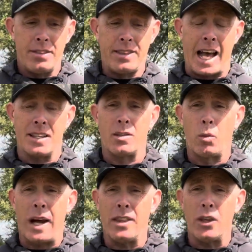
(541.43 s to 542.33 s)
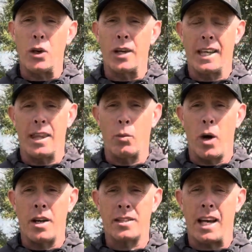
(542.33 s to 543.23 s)
That's the way that you're going to get the
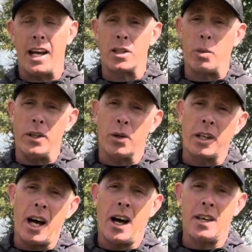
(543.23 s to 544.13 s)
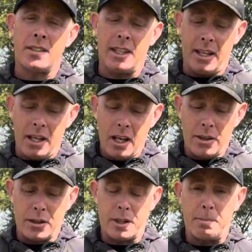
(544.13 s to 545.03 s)
worst cuts when you're casting.
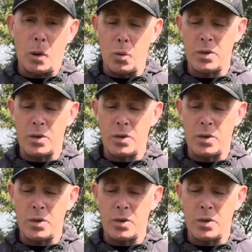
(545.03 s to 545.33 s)
The spool